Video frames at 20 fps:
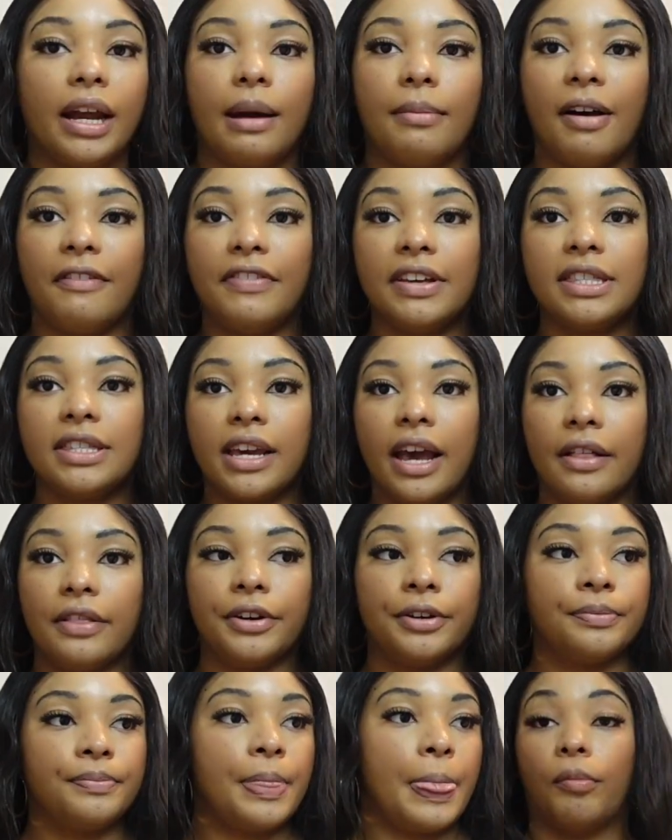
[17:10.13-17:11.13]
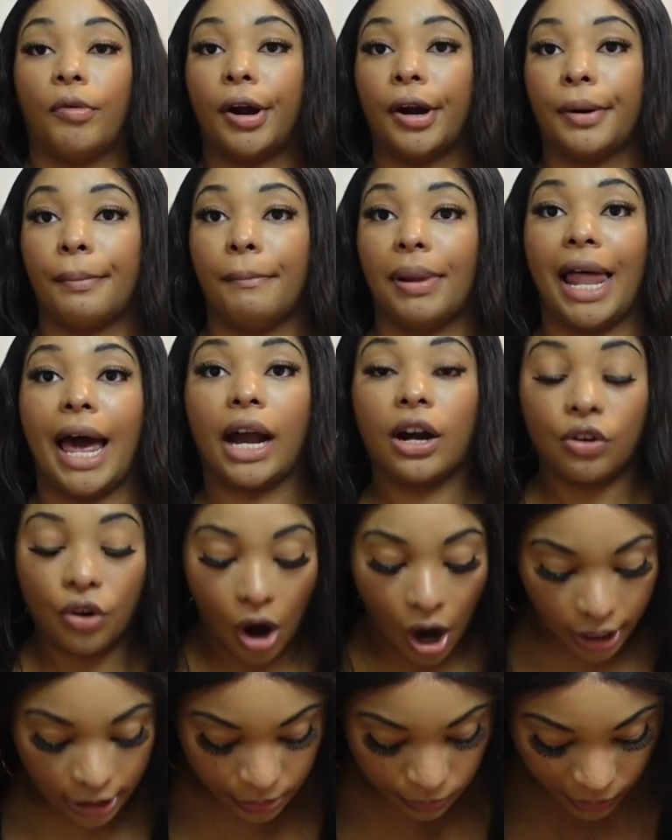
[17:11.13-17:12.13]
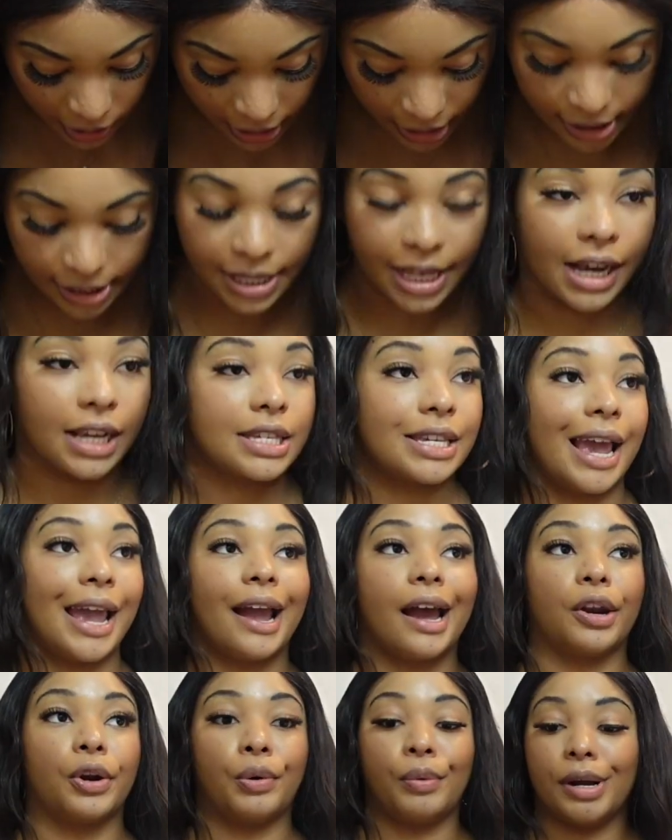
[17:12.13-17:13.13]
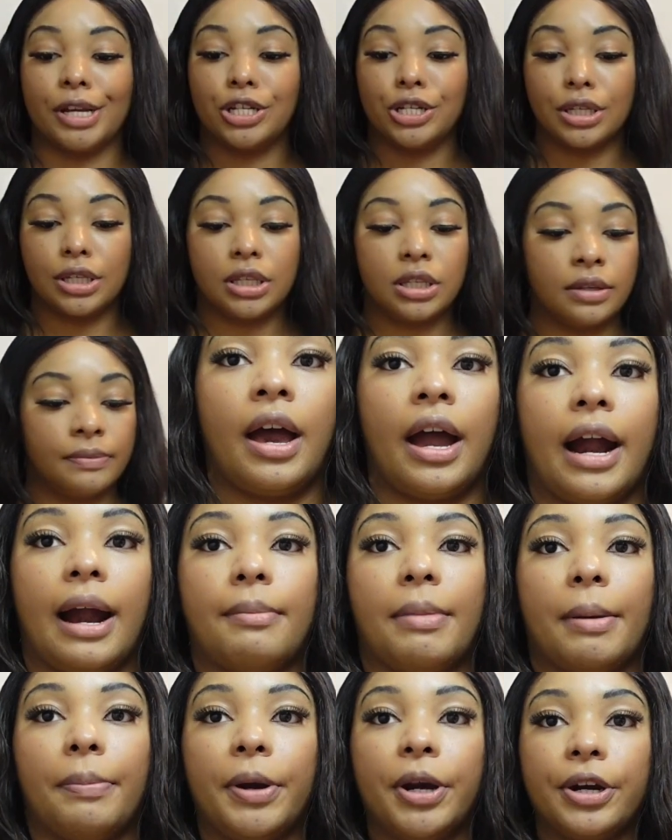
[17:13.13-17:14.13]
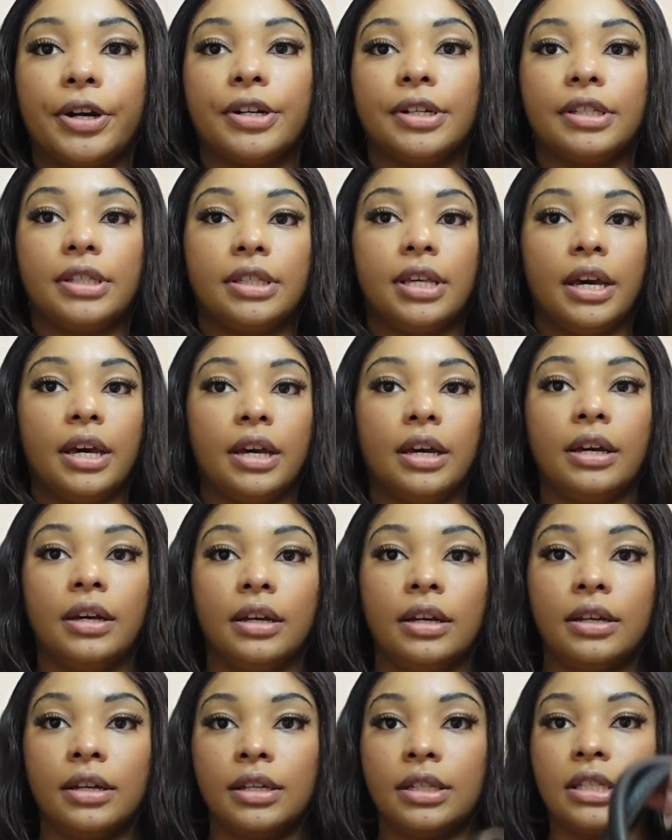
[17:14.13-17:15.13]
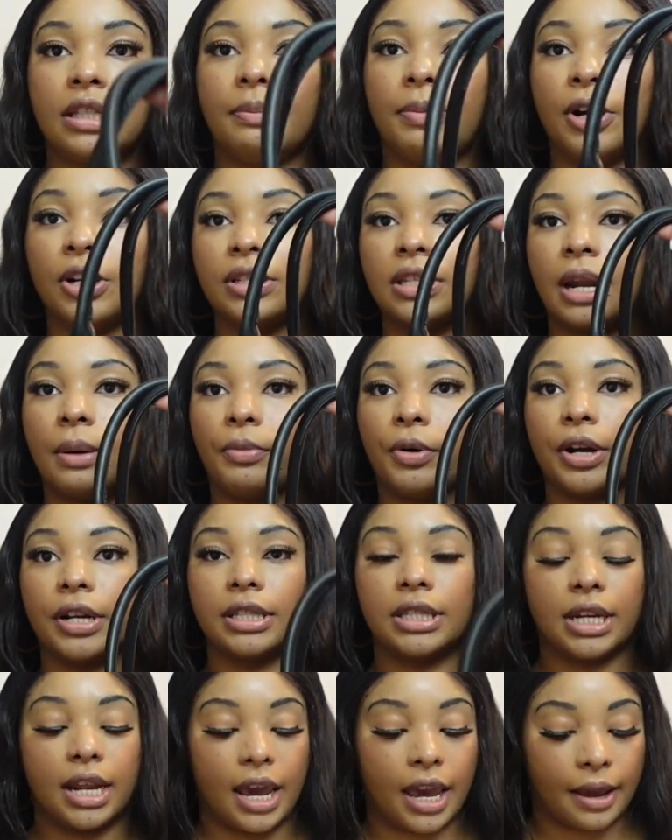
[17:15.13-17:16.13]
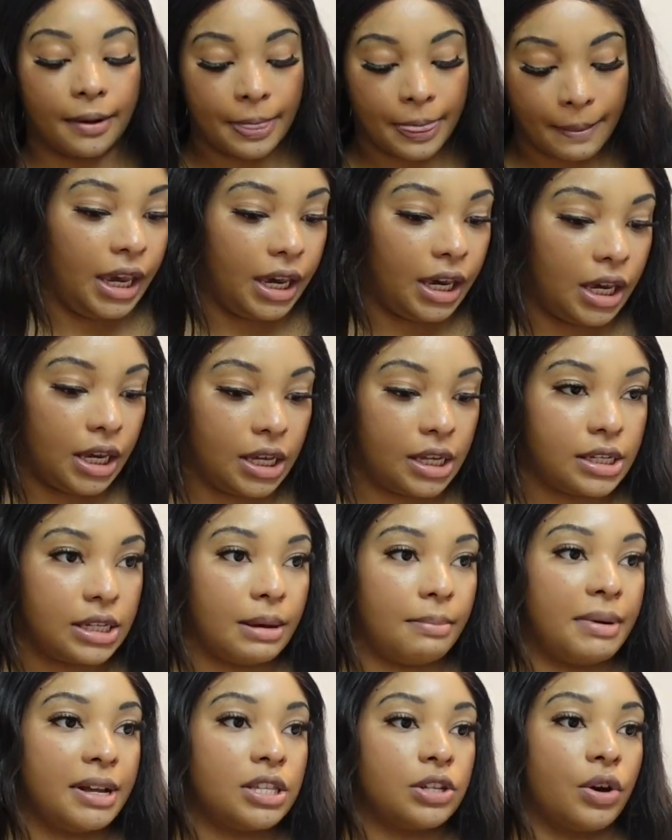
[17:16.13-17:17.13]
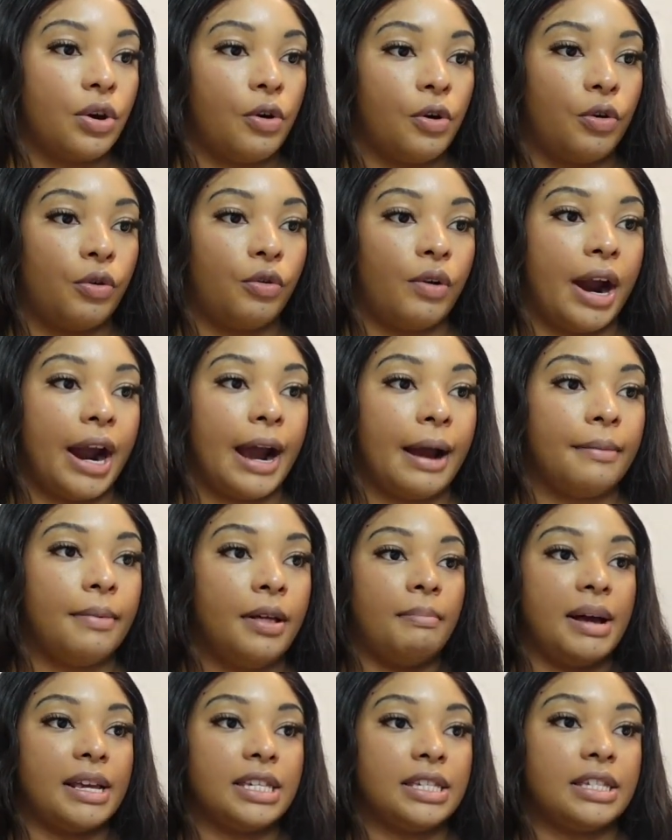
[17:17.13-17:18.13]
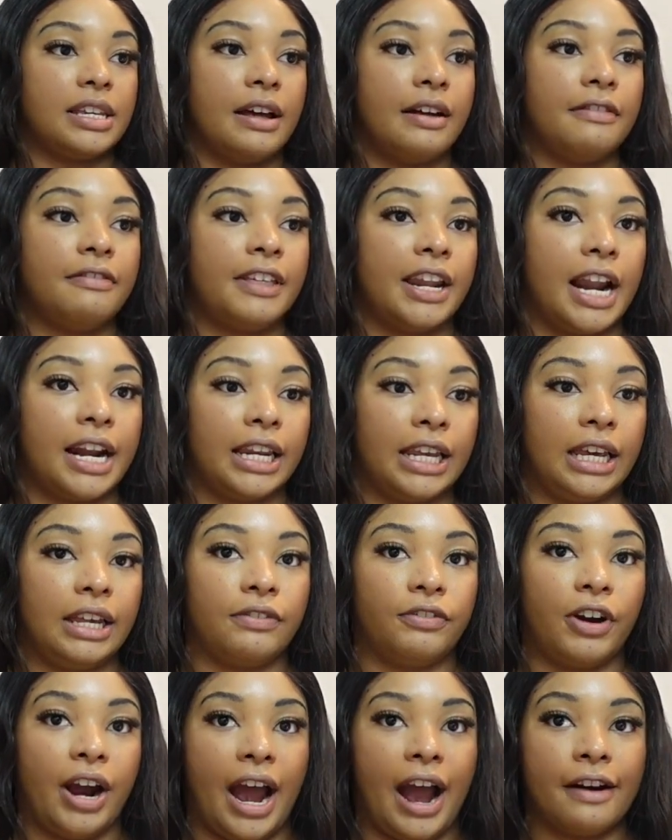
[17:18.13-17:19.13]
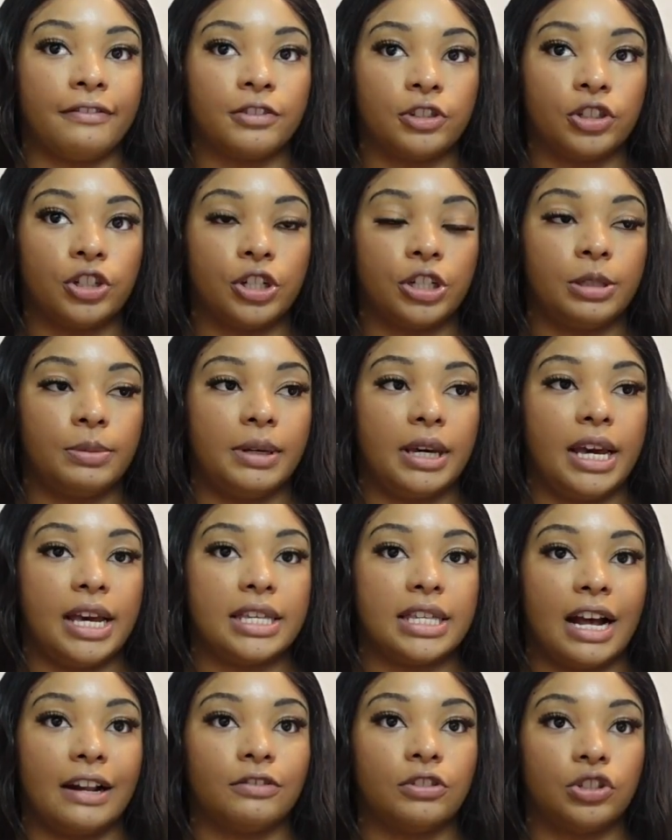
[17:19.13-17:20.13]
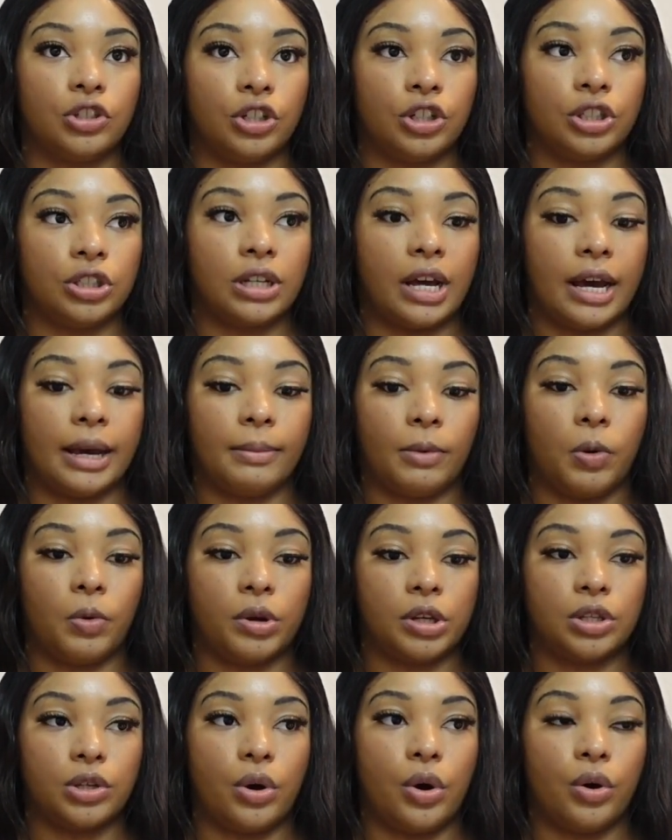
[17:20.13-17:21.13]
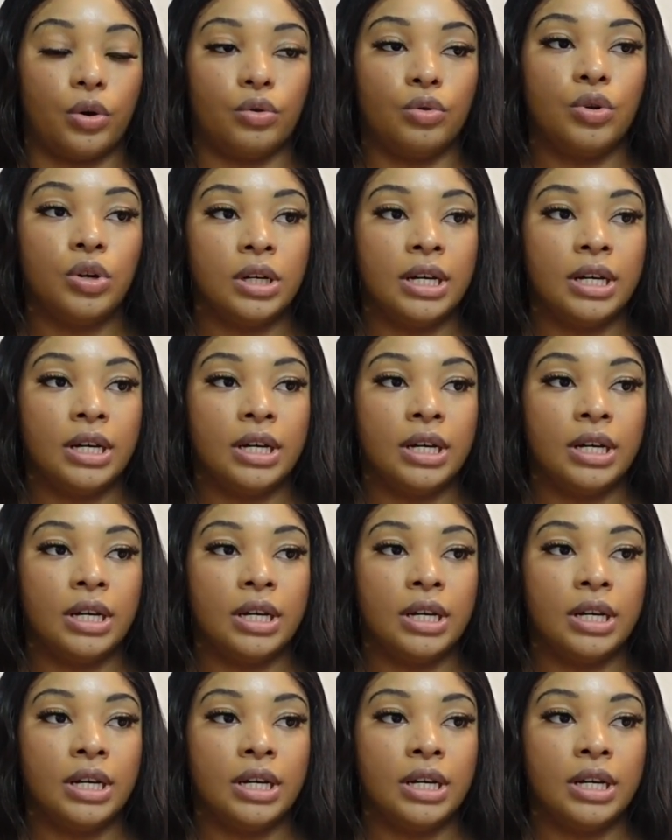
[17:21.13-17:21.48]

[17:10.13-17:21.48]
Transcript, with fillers: Have my fit together. I'm wearing black Crocs because like I said, I ain't got no wedges. I got my purse. It's the purse I'm wearing today. And I'm about to go grab my stuff that I need for after church because after church, I'm going to go